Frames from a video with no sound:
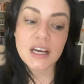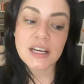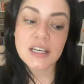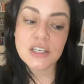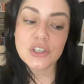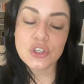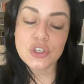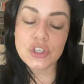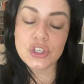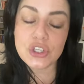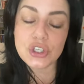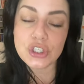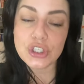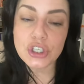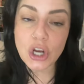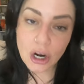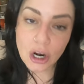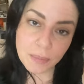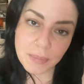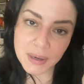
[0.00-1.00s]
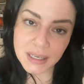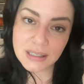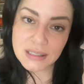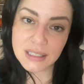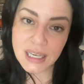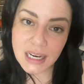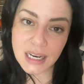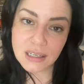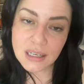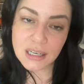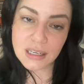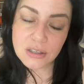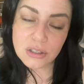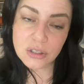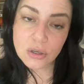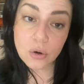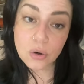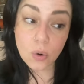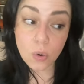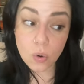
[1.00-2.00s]
Start my side
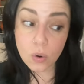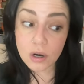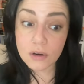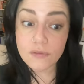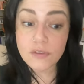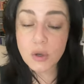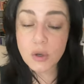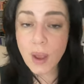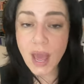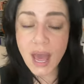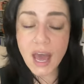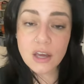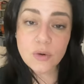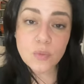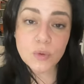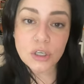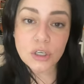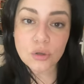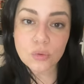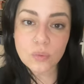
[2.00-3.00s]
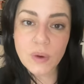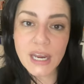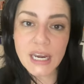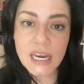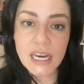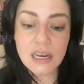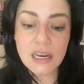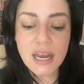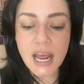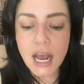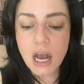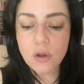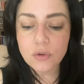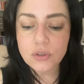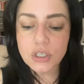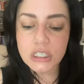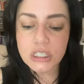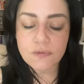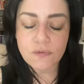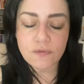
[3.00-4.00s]
hustle, or if you had one already, now
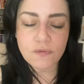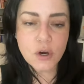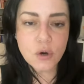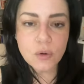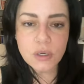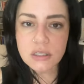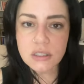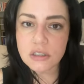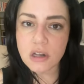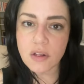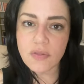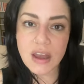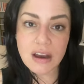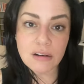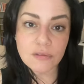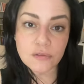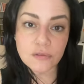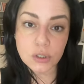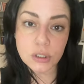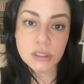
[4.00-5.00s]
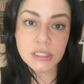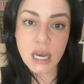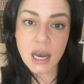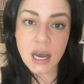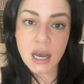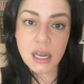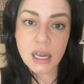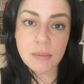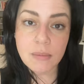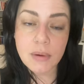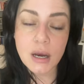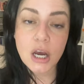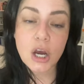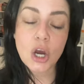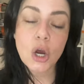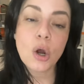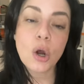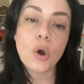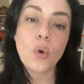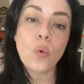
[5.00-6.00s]
just focus on that full time
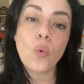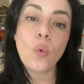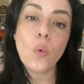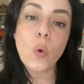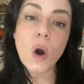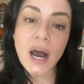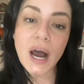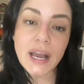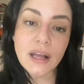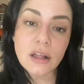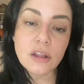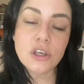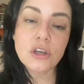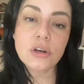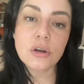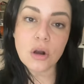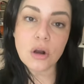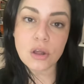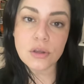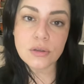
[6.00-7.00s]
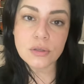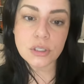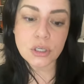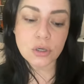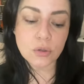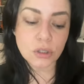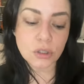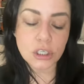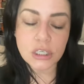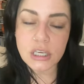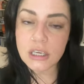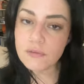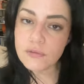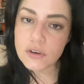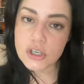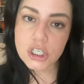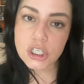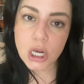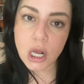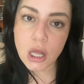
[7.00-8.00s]
while you're also looking for
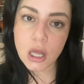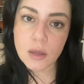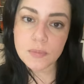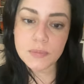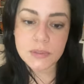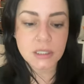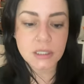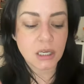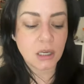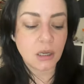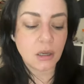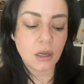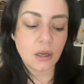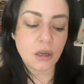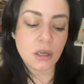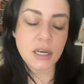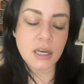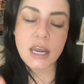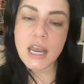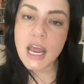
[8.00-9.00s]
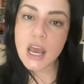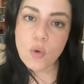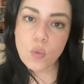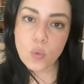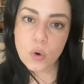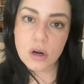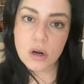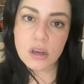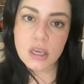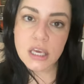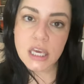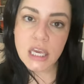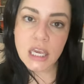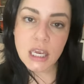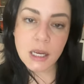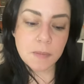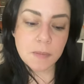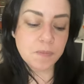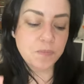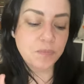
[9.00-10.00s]
jobs,
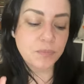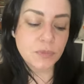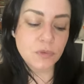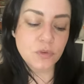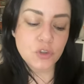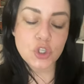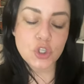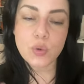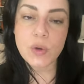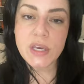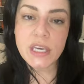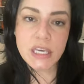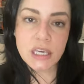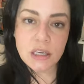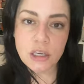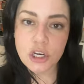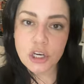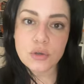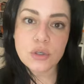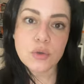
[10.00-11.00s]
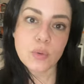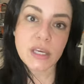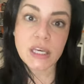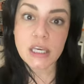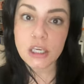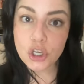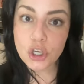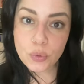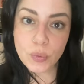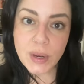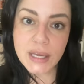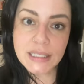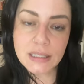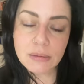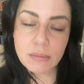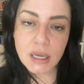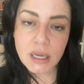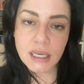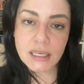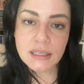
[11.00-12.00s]
networking, tweaking, you know, tweaking your
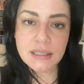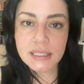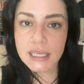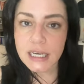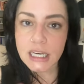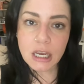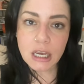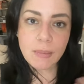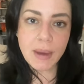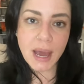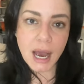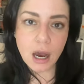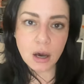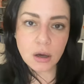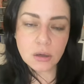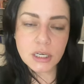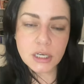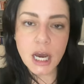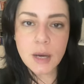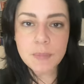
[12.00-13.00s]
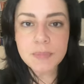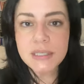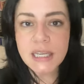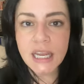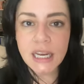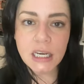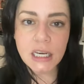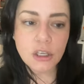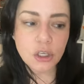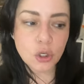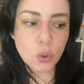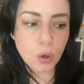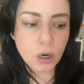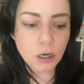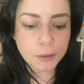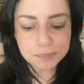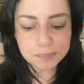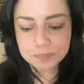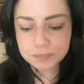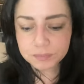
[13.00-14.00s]
resume, sending them out, updating
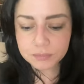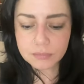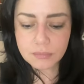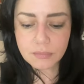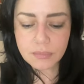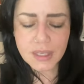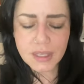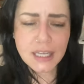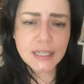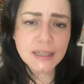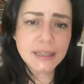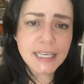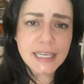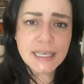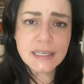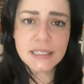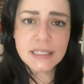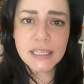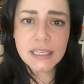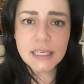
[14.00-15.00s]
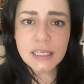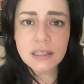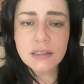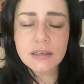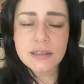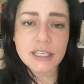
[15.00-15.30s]
your LinkedIn,